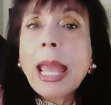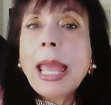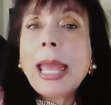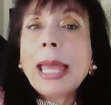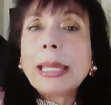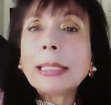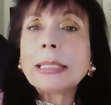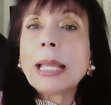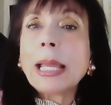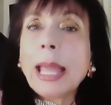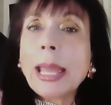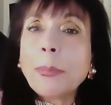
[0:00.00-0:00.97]
And
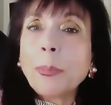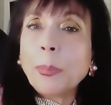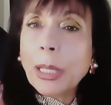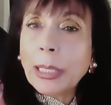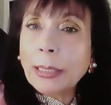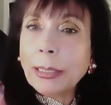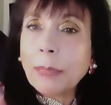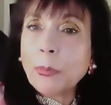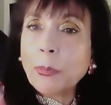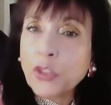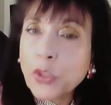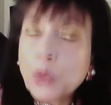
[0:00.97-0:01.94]
it
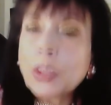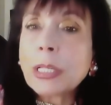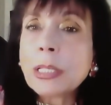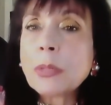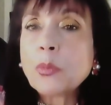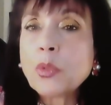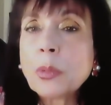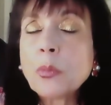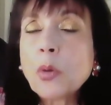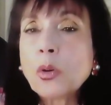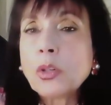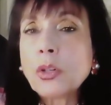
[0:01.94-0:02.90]
fuses with the
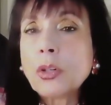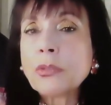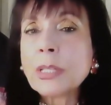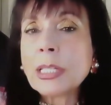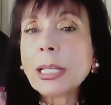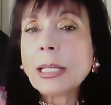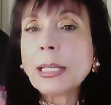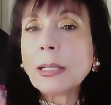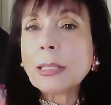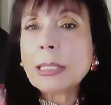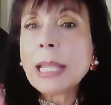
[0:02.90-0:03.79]
motor nerve signal.